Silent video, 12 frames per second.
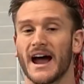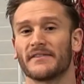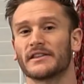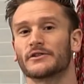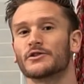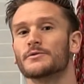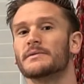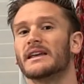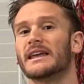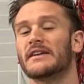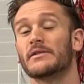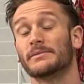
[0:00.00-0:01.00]
half the group they
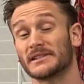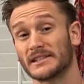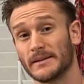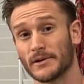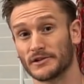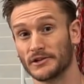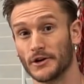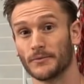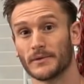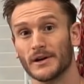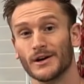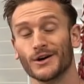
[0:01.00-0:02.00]
gave a placebo to.
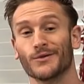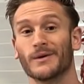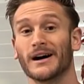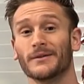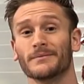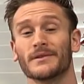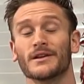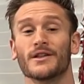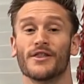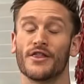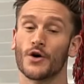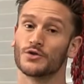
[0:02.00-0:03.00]
Well,
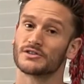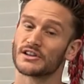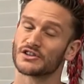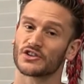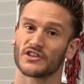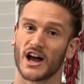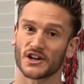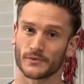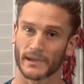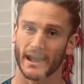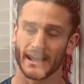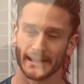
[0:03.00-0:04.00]
those that took the
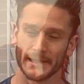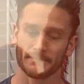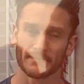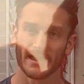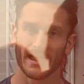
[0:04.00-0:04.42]
ashwagandha